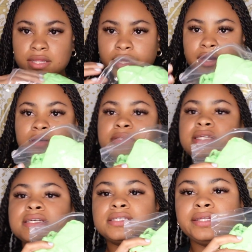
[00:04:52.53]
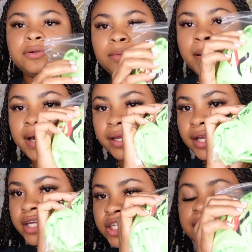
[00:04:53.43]
It comes in this little
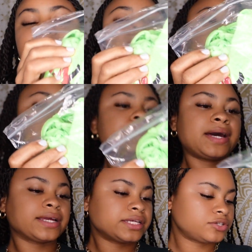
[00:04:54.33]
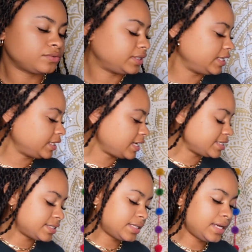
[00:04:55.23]
package. Everything was packaged really
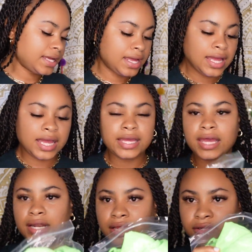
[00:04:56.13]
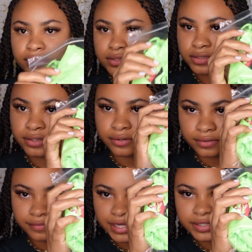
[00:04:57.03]
nicely. It kind of looks, you
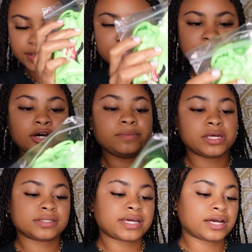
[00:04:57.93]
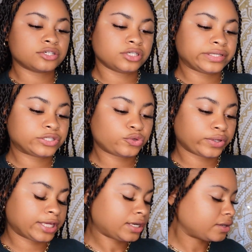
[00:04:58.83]
know, like this now because I actually
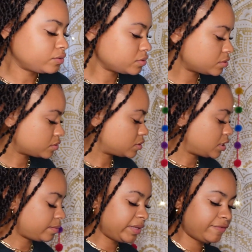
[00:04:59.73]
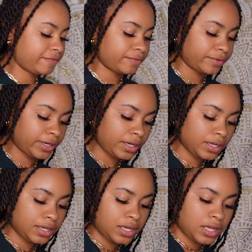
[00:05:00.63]
took it out before,
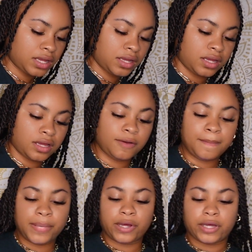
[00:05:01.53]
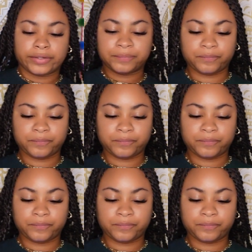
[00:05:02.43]
but